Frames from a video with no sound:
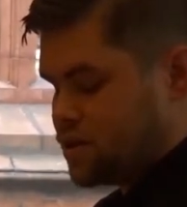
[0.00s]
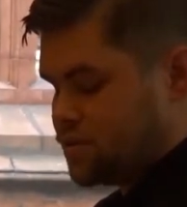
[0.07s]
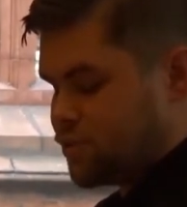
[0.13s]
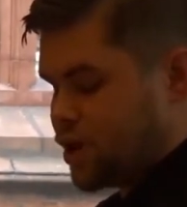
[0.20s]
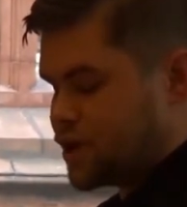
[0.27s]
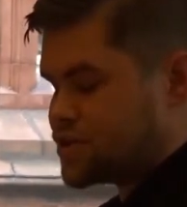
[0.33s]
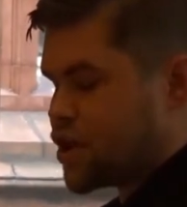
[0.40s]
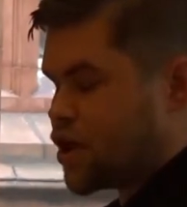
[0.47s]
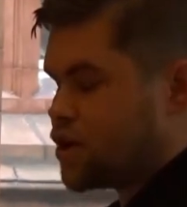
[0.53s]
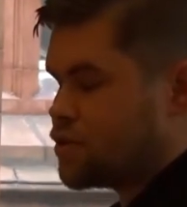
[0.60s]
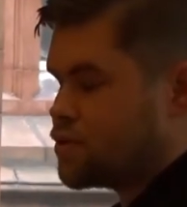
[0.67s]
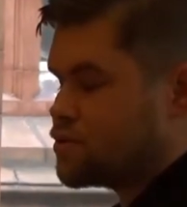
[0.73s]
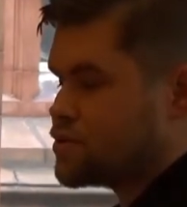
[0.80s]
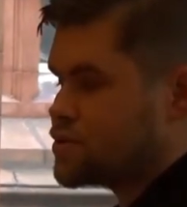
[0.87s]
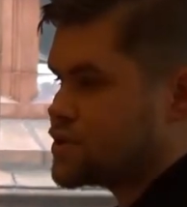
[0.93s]
My
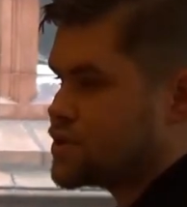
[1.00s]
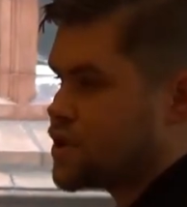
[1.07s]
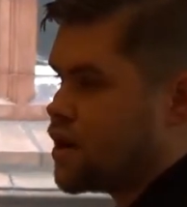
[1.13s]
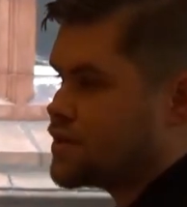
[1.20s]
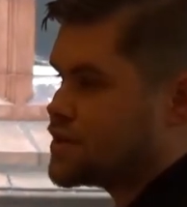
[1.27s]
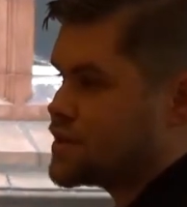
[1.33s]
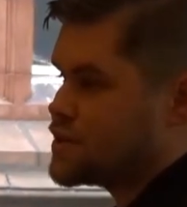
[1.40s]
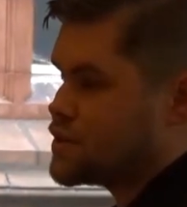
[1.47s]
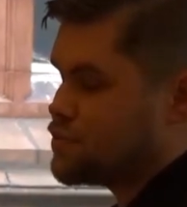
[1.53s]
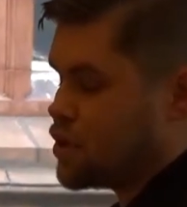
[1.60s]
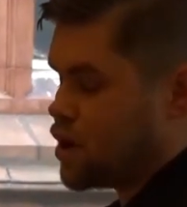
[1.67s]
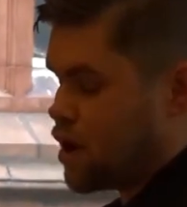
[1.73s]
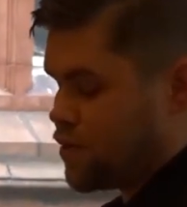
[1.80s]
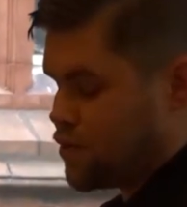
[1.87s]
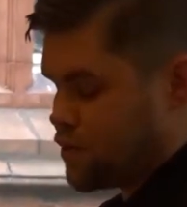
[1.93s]
toes starting to
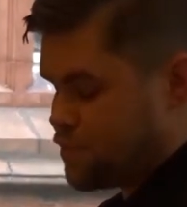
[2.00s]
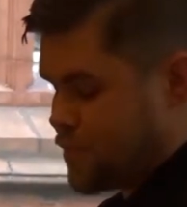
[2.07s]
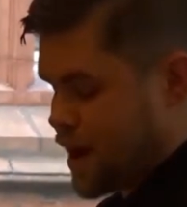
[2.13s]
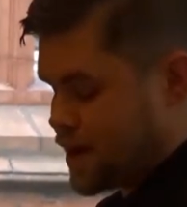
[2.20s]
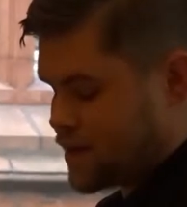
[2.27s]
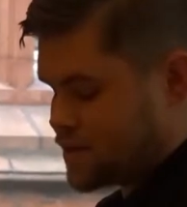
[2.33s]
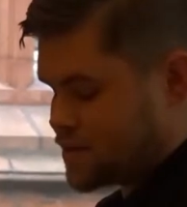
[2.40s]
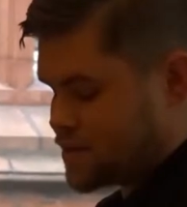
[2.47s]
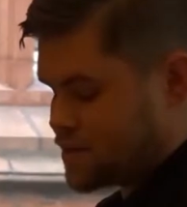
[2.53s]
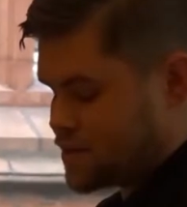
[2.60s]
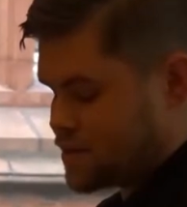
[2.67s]
plant the mat,